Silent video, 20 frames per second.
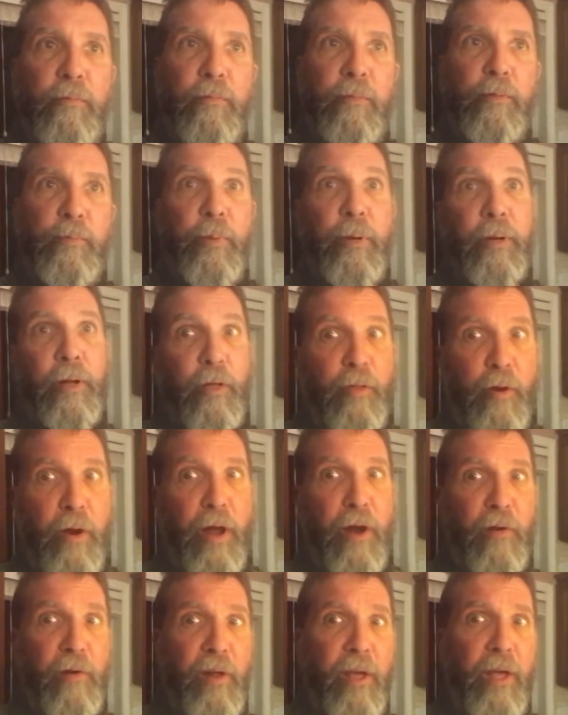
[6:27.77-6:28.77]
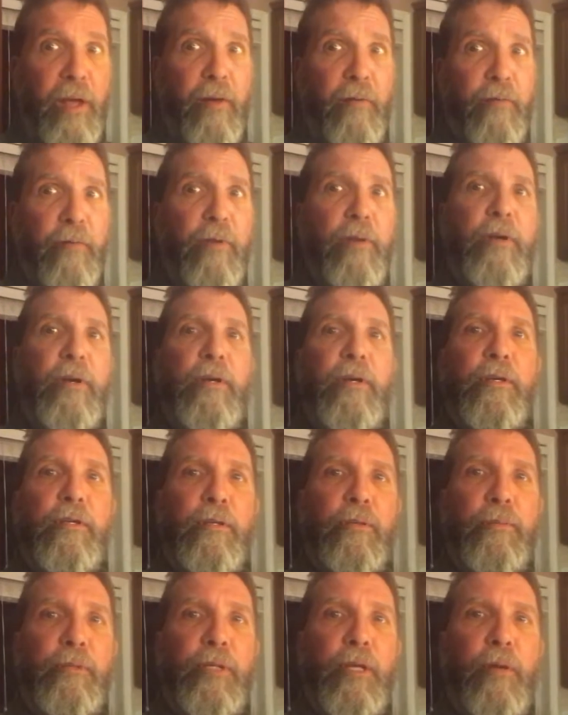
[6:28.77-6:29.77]
It's been another hour and a half. So
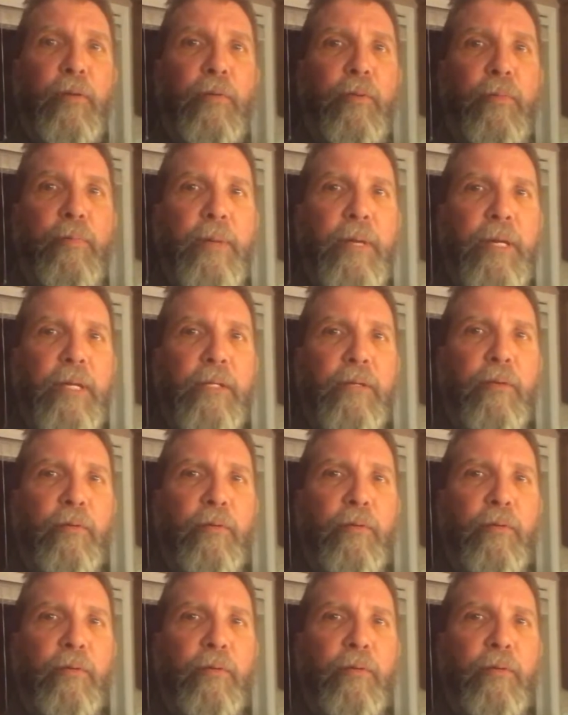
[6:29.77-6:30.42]
I'm going to check on the meat